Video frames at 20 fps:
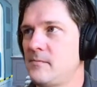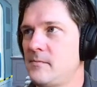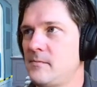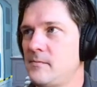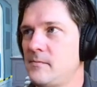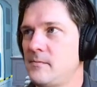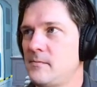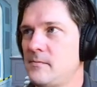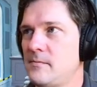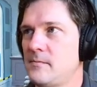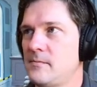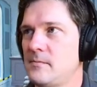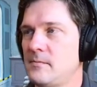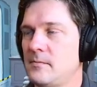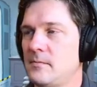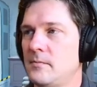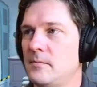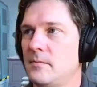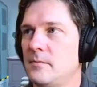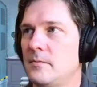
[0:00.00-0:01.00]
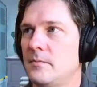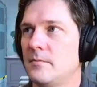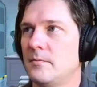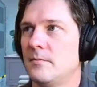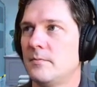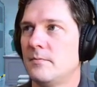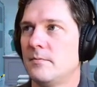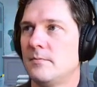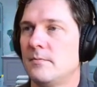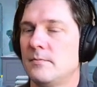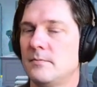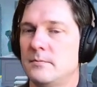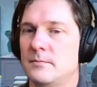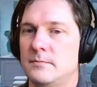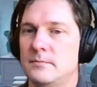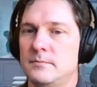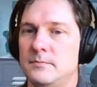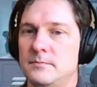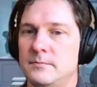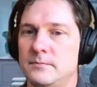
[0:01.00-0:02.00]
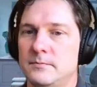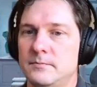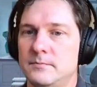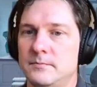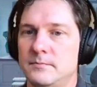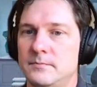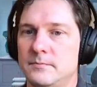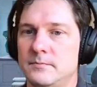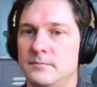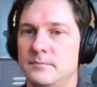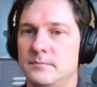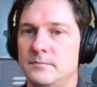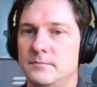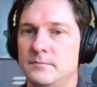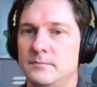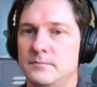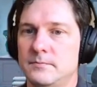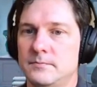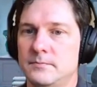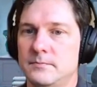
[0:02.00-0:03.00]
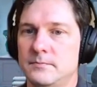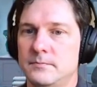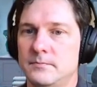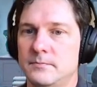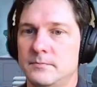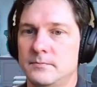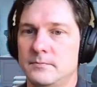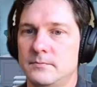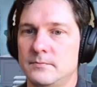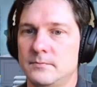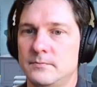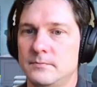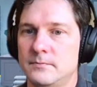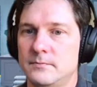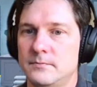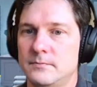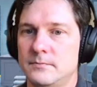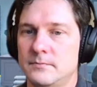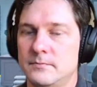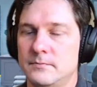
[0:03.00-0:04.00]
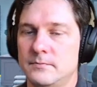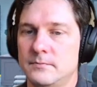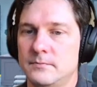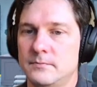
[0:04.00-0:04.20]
This person isn't speaking.